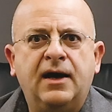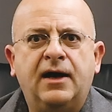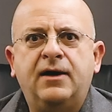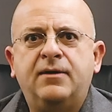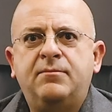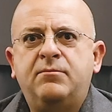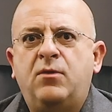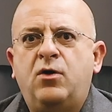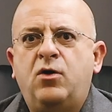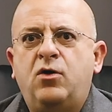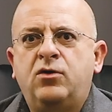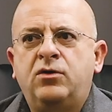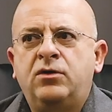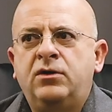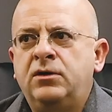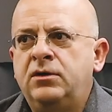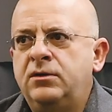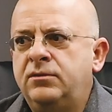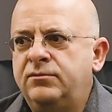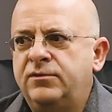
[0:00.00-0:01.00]

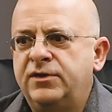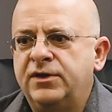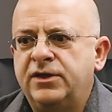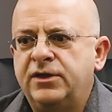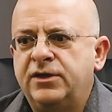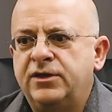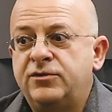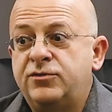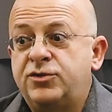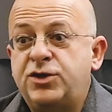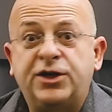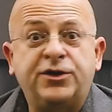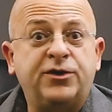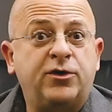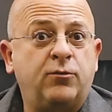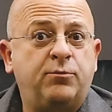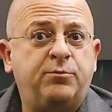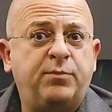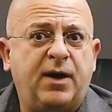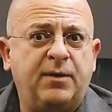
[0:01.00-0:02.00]
among the
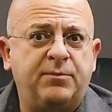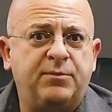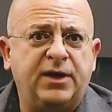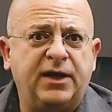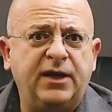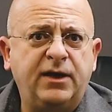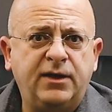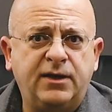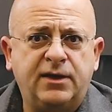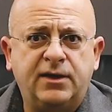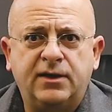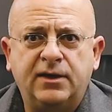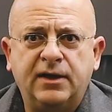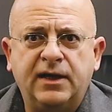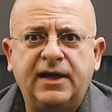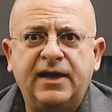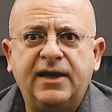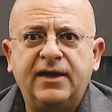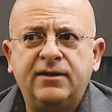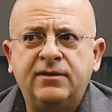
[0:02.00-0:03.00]
general public
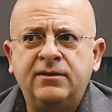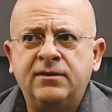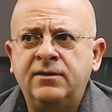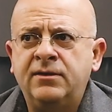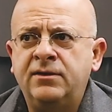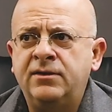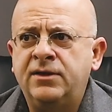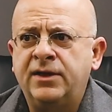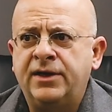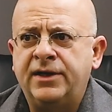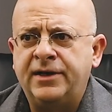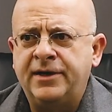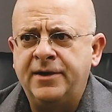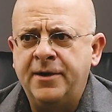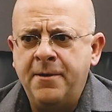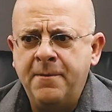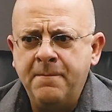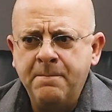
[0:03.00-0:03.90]
and uh,